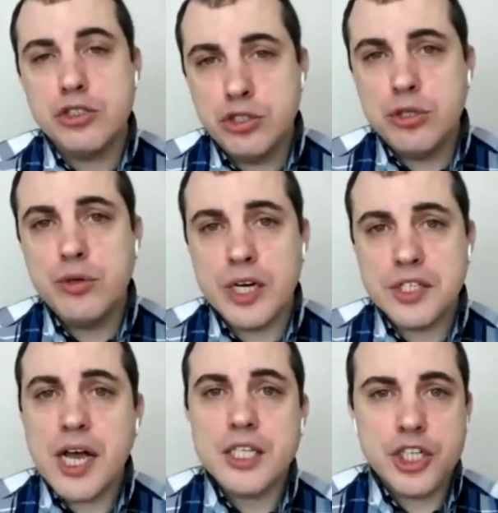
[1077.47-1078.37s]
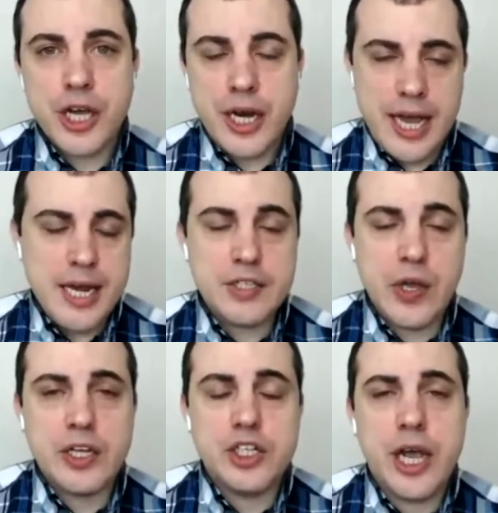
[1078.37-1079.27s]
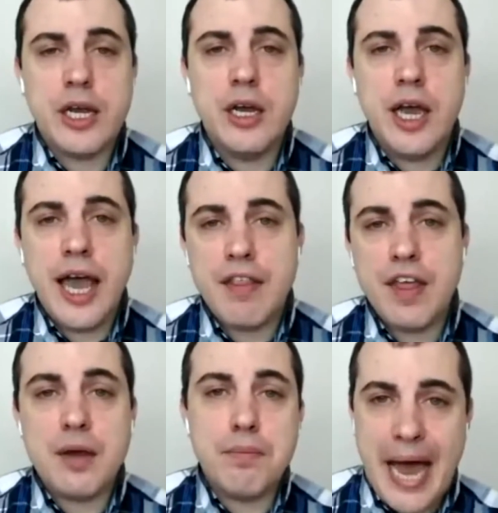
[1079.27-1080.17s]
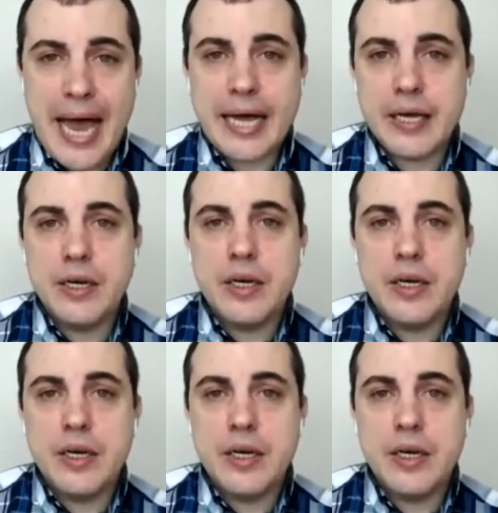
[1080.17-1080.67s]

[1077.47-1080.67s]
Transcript: to a sidechain, any sidechain, and then back.